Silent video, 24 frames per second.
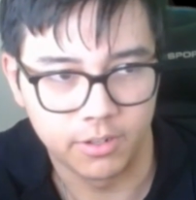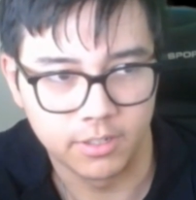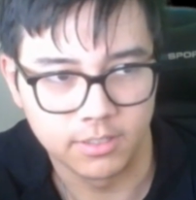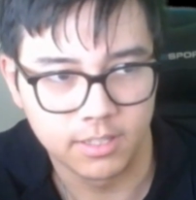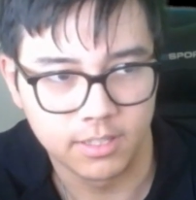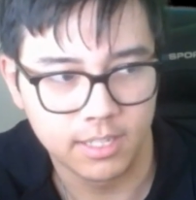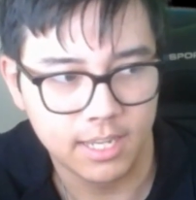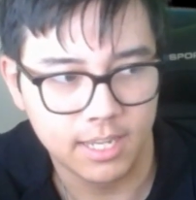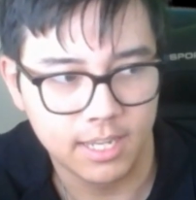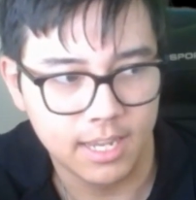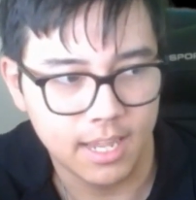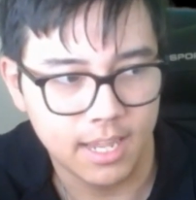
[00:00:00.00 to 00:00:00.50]
I
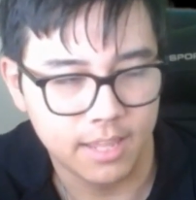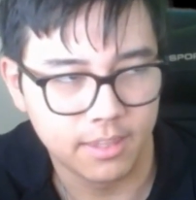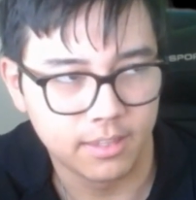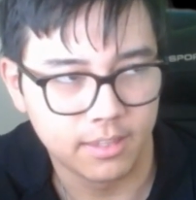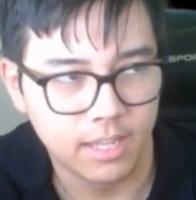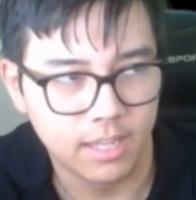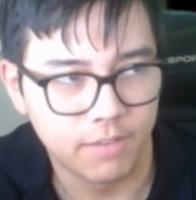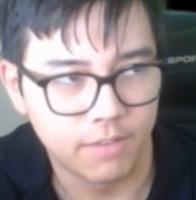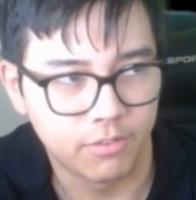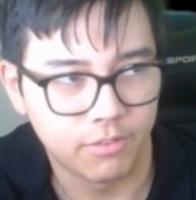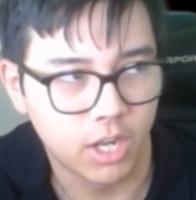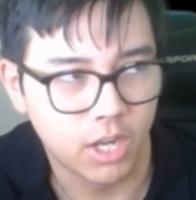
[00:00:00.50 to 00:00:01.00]
think they
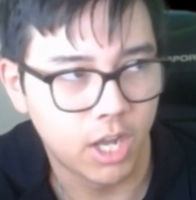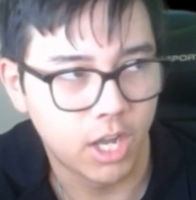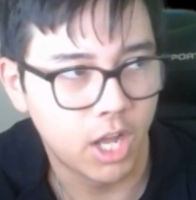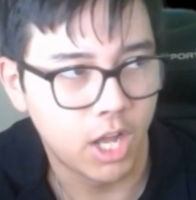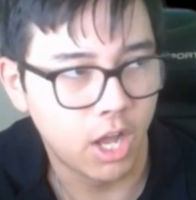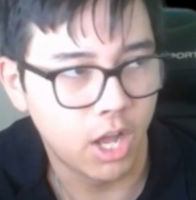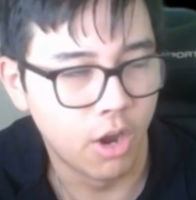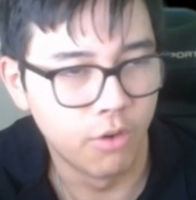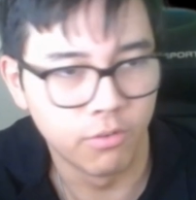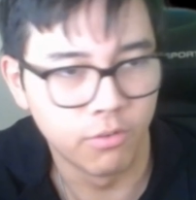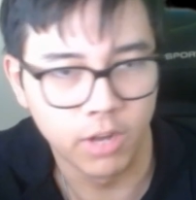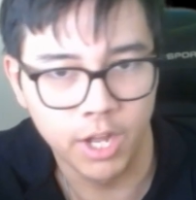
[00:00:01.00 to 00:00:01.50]
have like
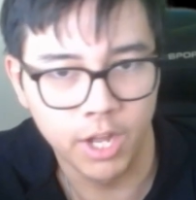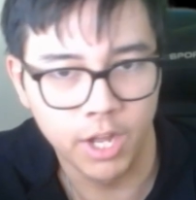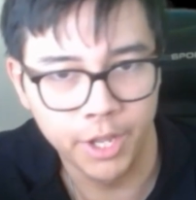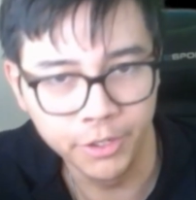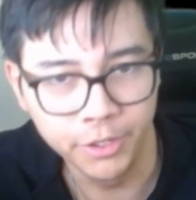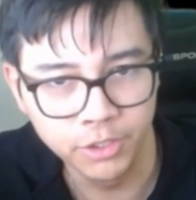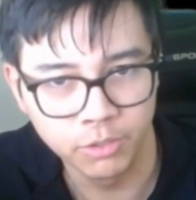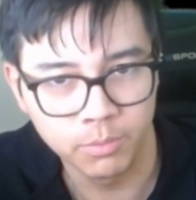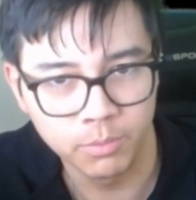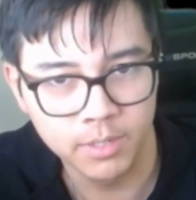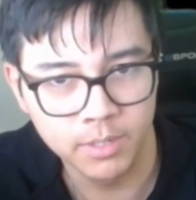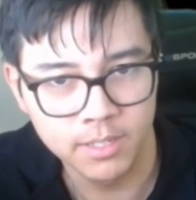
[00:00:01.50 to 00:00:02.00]
over
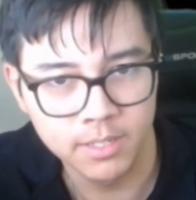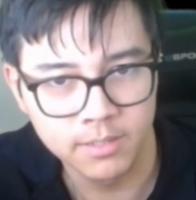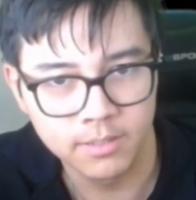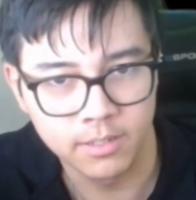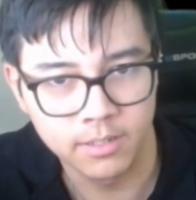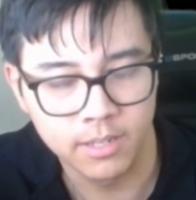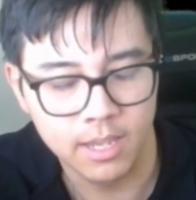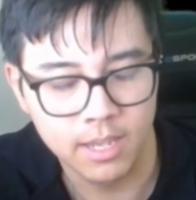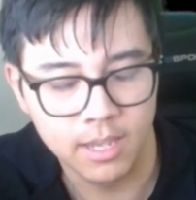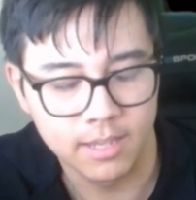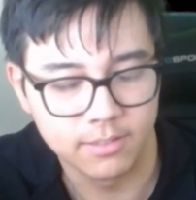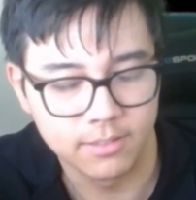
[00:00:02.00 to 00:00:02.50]
100 wins
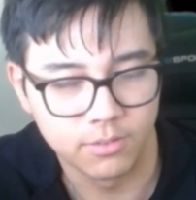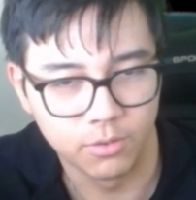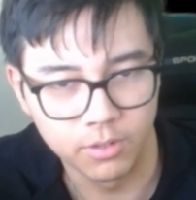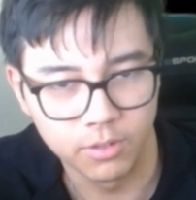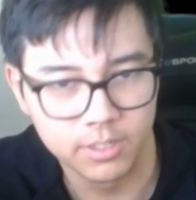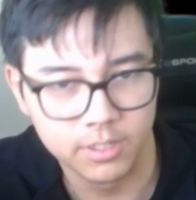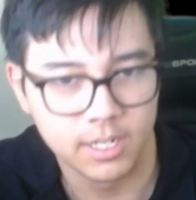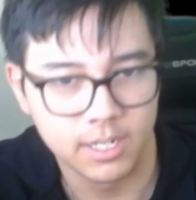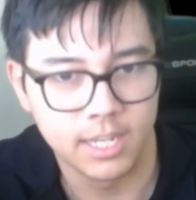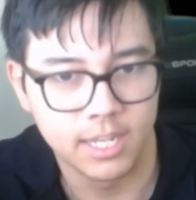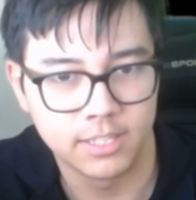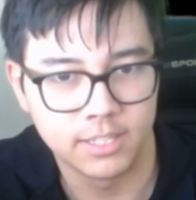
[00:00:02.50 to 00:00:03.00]
as an
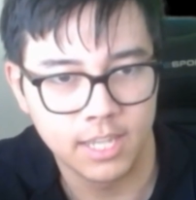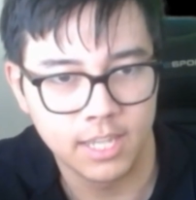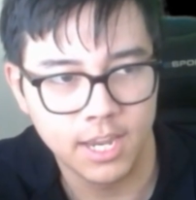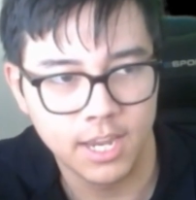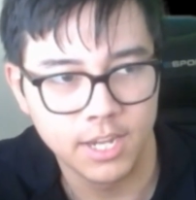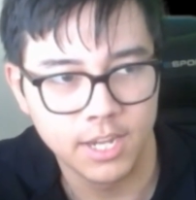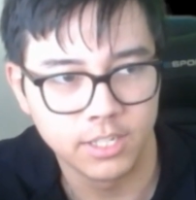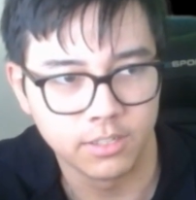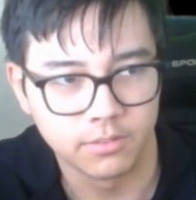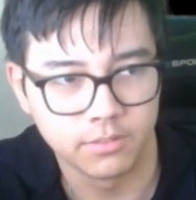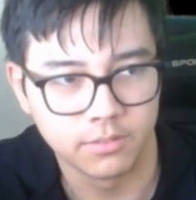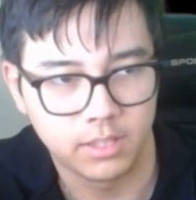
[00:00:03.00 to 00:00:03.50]

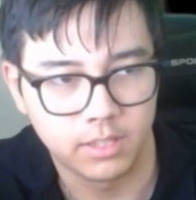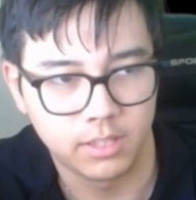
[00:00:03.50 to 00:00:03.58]
organization.